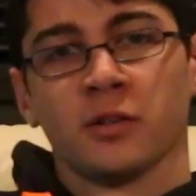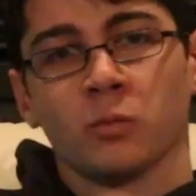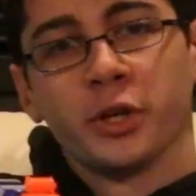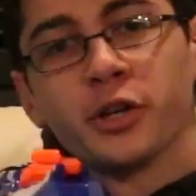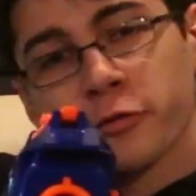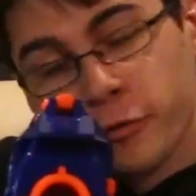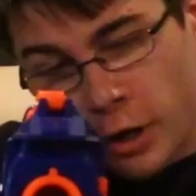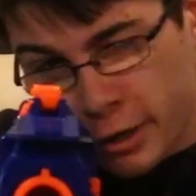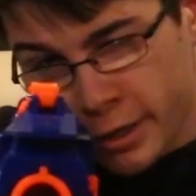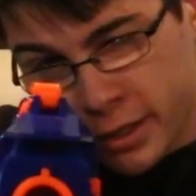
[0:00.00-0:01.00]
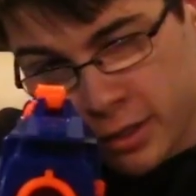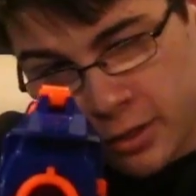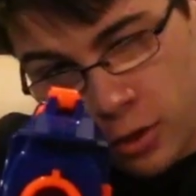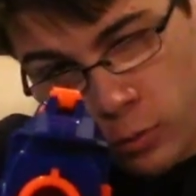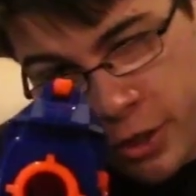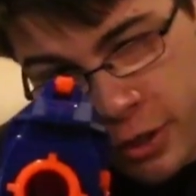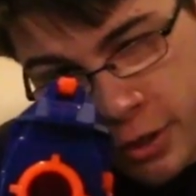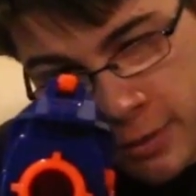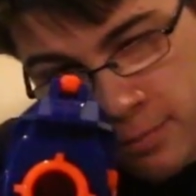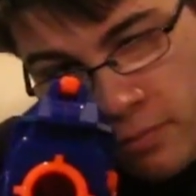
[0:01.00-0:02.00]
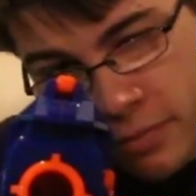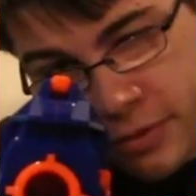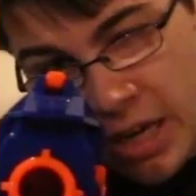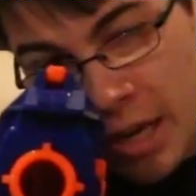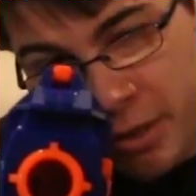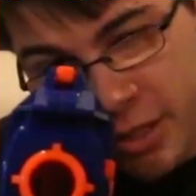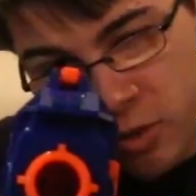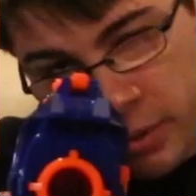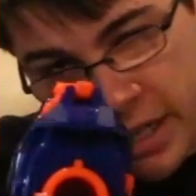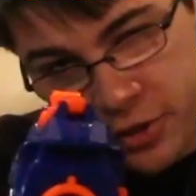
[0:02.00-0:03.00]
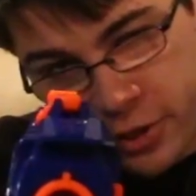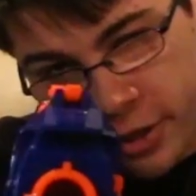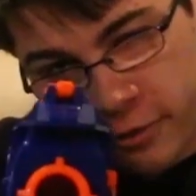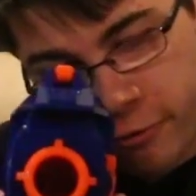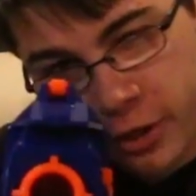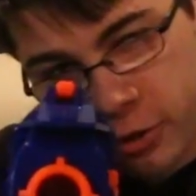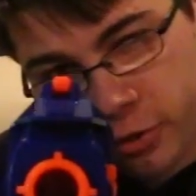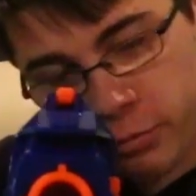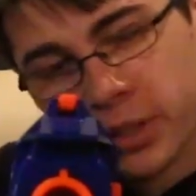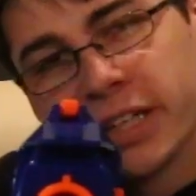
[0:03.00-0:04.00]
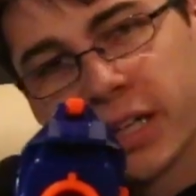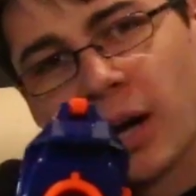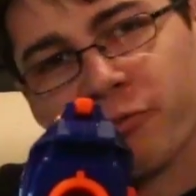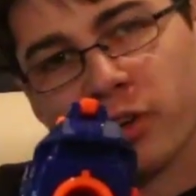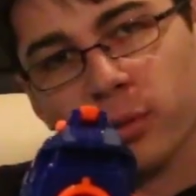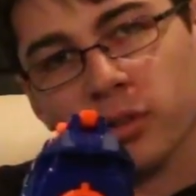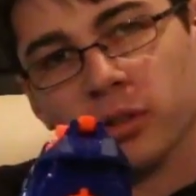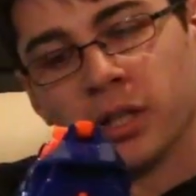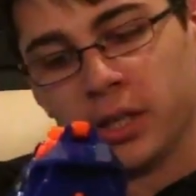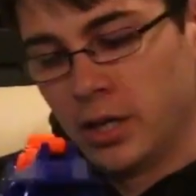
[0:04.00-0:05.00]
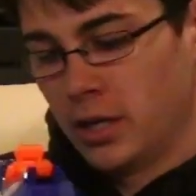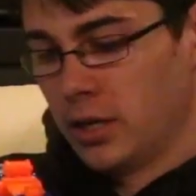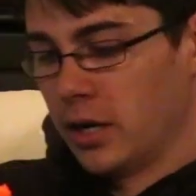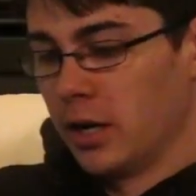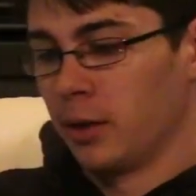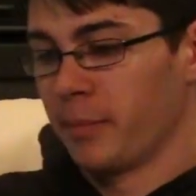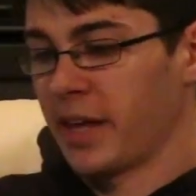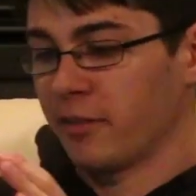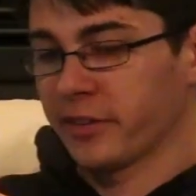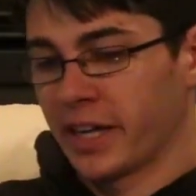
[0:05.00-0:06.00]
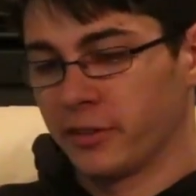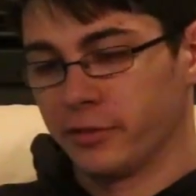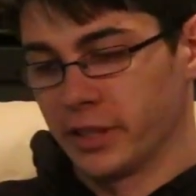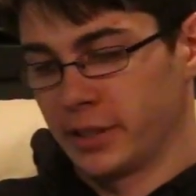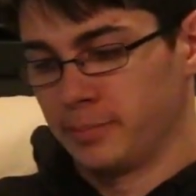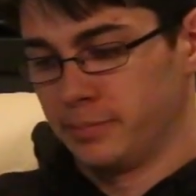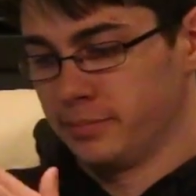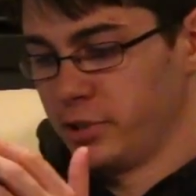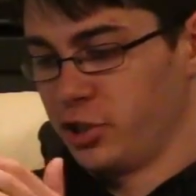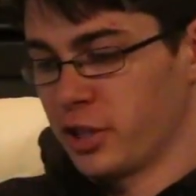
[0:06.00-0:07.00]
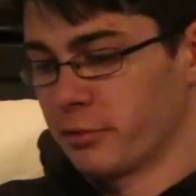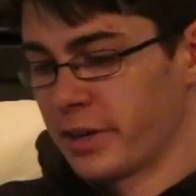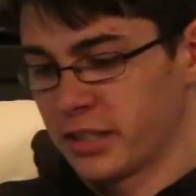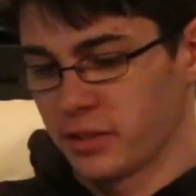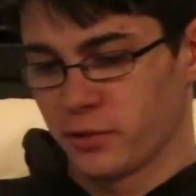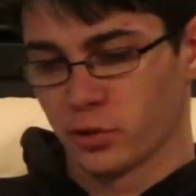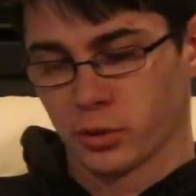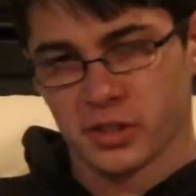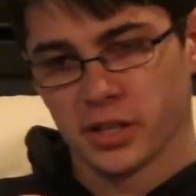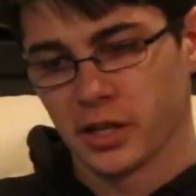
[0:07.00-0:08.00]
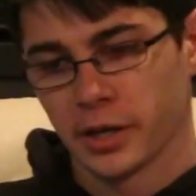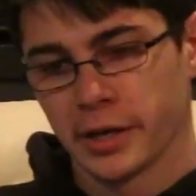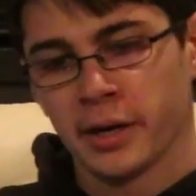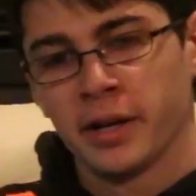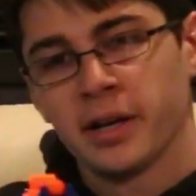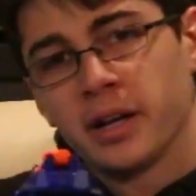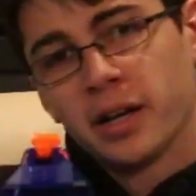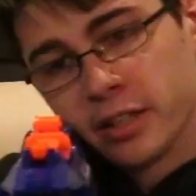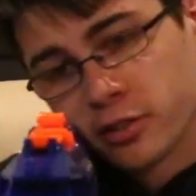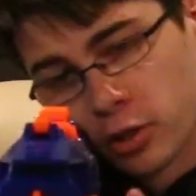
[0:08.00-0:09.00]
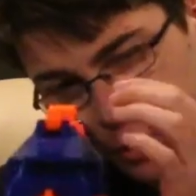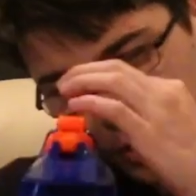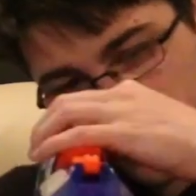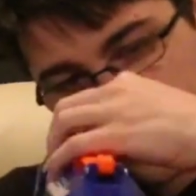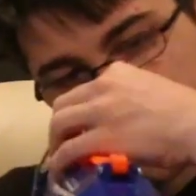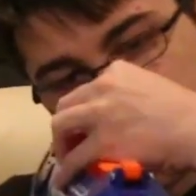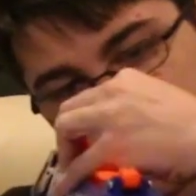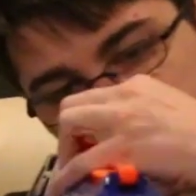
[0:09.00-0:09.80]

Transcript: When you're firing, or when you're aiming this blaster, it feels really comfortable. They have kind of a chin rest of sorts here, and so when you're looking down